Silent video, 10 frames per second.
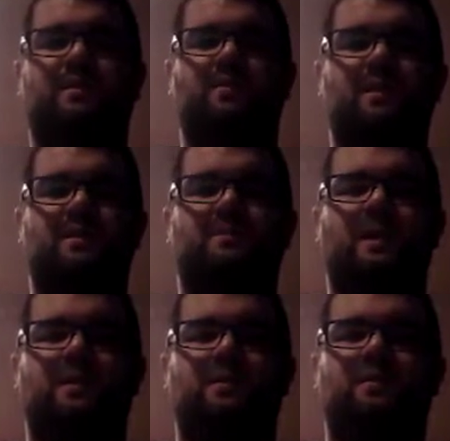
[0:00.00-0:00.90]
Luigi's
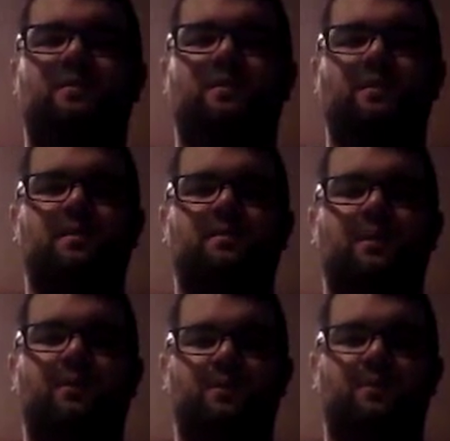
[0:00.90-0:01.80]
Mansion,
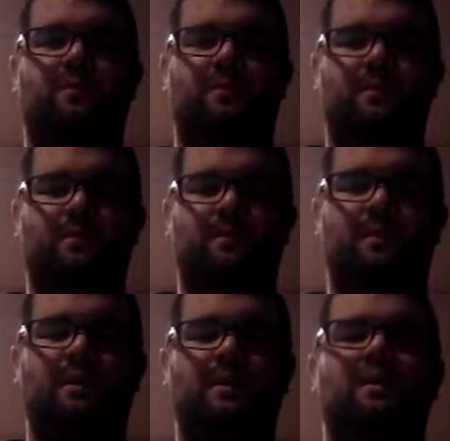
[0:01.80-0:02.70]
the original version.
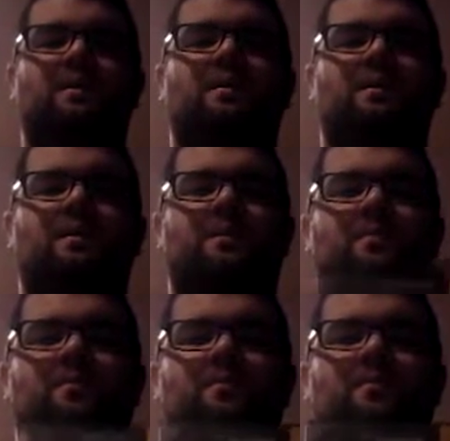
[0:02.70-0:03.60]

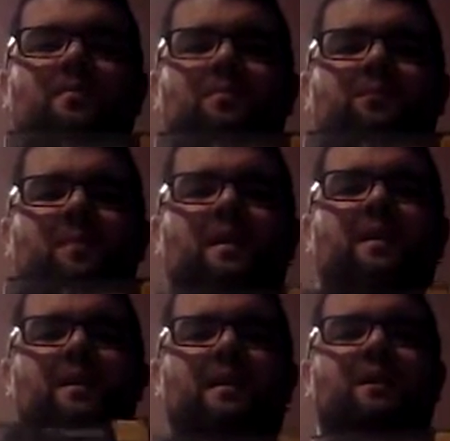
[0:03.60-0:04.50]

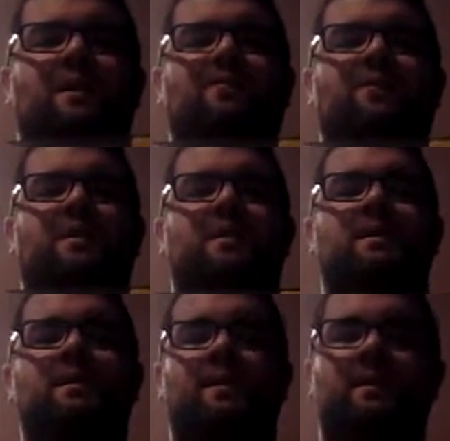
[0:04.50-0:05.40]
I finally
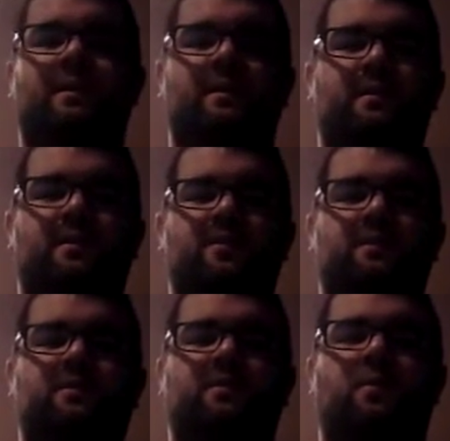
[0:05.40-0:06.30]
got it.
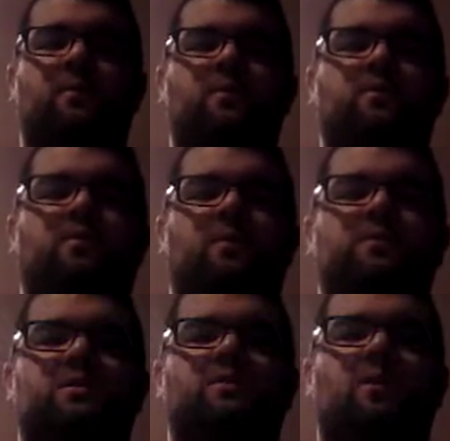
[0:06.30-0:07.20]
Star Wars
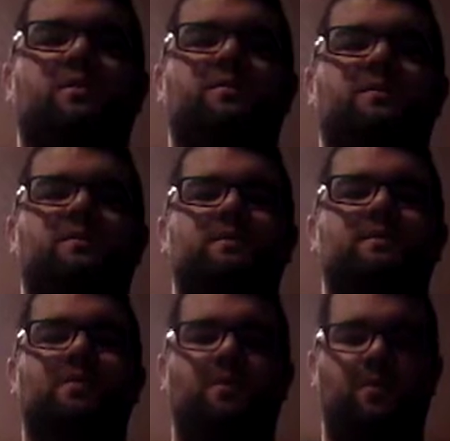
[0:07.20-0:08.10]
Rogue Squadron
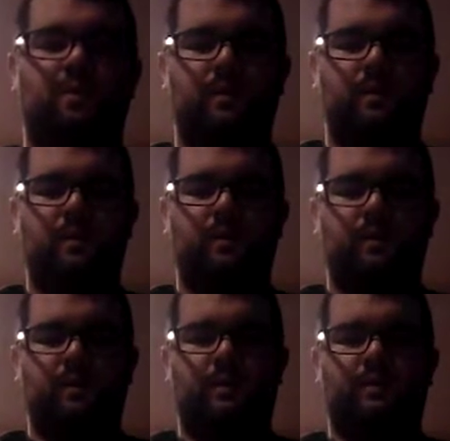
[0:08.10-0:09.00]
2.
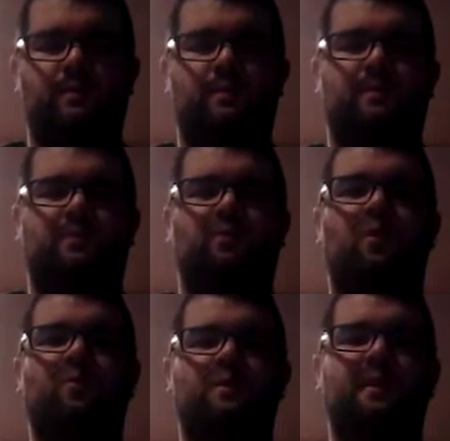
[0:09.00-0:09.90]
There's
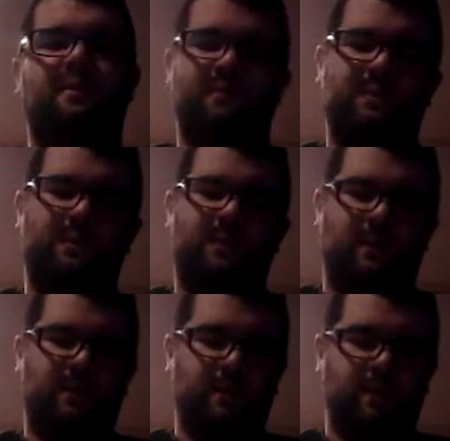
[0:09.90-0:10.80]
Rogue Leader to it.
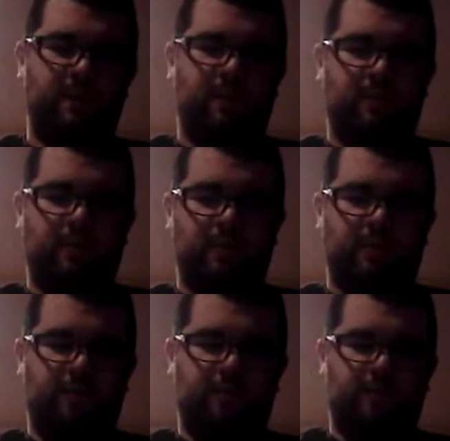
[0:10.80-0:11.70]

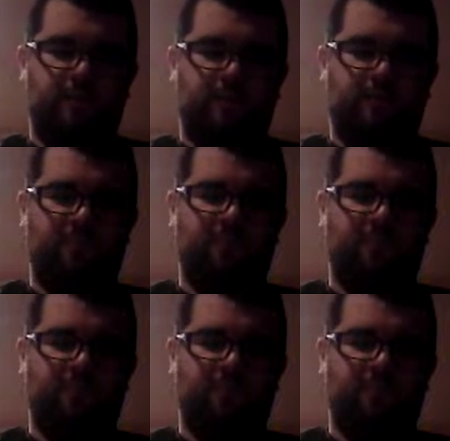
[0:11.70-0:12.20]
Yeah,